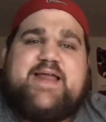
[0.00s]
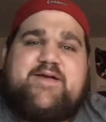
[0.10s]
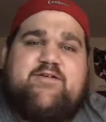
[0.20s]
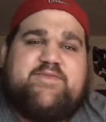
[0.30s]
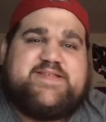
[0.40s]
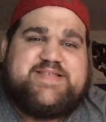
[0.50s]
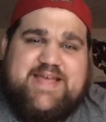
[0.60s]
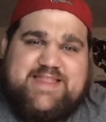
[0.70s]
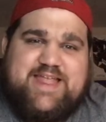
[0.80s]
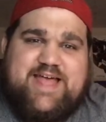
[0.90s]
I know I've been
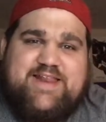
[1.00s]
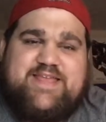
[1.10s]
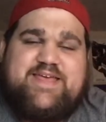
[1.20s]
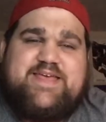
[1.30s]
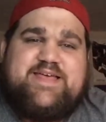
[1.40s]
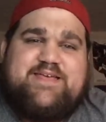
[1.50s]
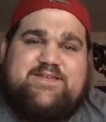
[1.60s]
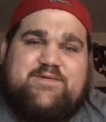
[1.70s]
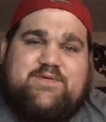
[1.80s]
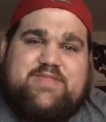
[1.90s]
saying that
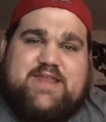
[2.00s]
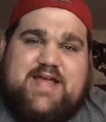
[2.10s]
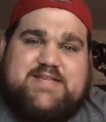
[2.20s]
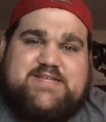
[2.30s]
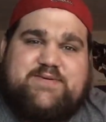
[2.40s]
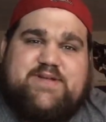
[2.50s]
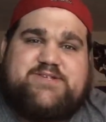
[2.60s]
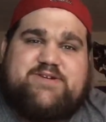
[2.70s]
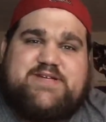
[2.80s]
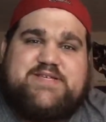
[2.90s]
with the last two
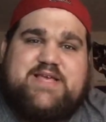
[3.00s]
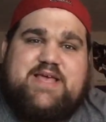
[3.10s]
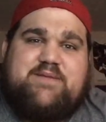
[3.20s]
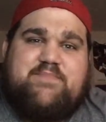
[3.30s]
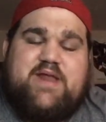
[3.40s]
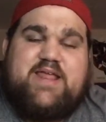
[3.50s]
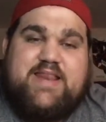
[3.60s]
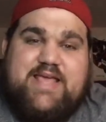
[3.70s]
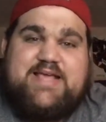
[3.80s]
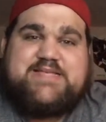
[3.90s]
entries, but
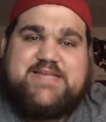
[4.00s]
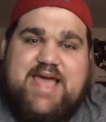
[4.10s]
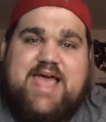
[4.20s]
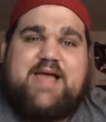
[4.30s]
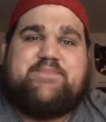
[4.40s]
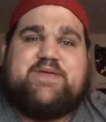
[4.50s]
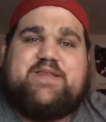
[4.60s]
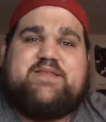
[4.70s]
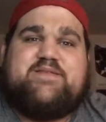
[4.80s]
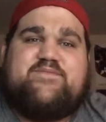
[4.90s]
it needs to happen
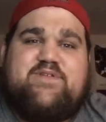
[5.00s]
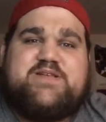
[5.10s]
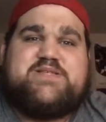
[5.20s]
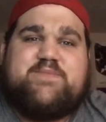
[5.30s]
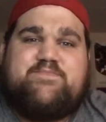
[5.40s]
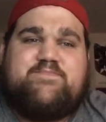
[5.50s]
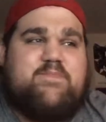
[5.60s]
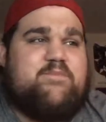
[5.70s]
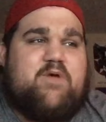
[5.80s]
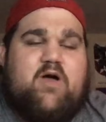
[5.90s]
for us to
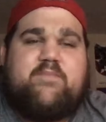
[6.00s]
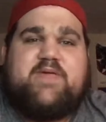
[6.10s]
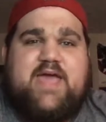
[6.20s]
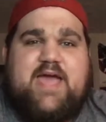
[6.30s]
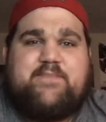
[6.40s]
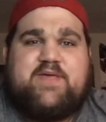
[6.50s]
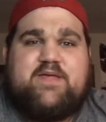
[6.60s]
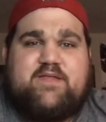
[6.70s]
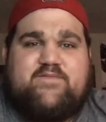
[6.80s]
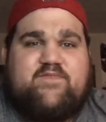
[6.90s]
all be happy
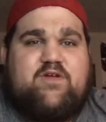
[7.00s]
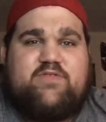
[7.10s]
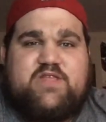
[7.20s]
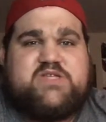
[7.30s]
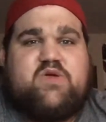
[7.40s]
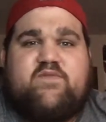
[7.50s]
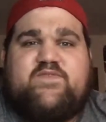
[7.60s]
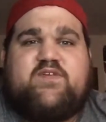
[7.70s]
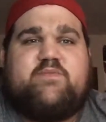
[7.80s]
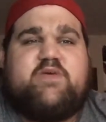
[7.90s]
and for this whole
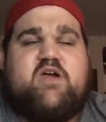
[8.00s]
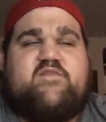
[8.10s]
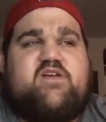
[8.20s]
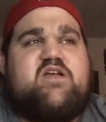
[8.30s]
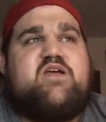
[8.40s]
feud to be over.